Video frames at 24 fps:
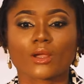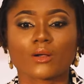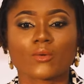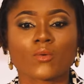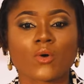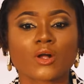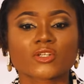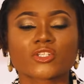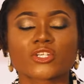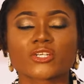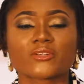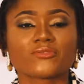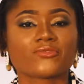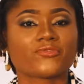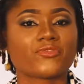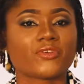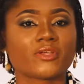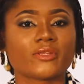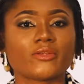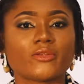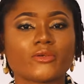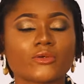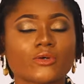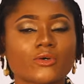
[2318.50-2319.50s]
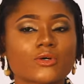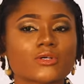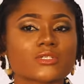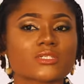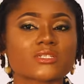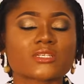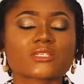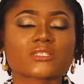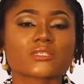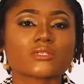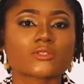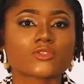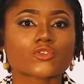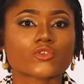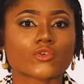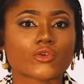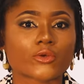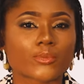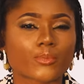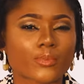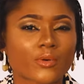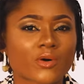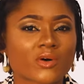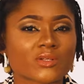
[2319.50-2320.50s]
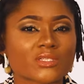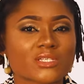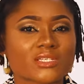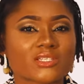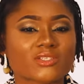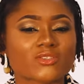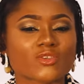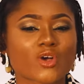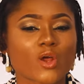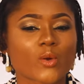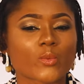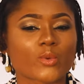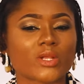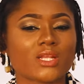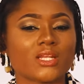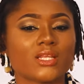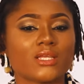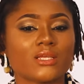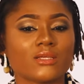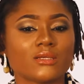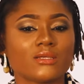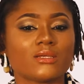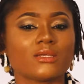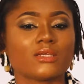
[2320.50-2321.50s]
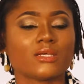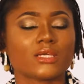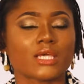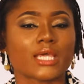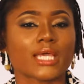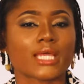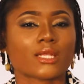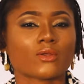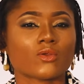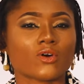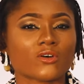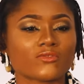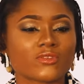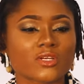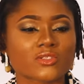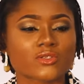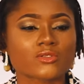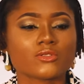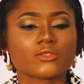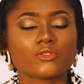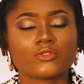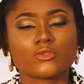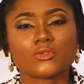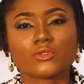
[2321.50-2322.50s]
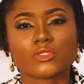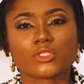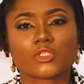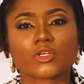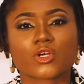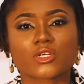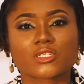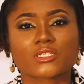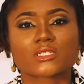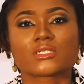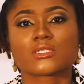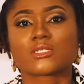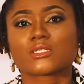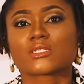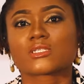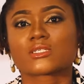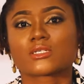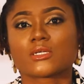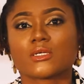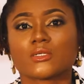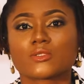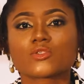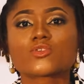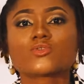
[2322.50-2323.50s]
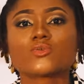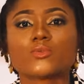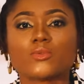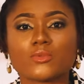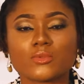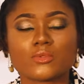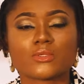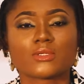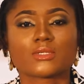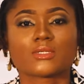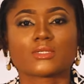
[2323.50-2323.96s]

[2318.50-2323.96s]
Watching videos, listening to reports is not really enough, doesn't do justice to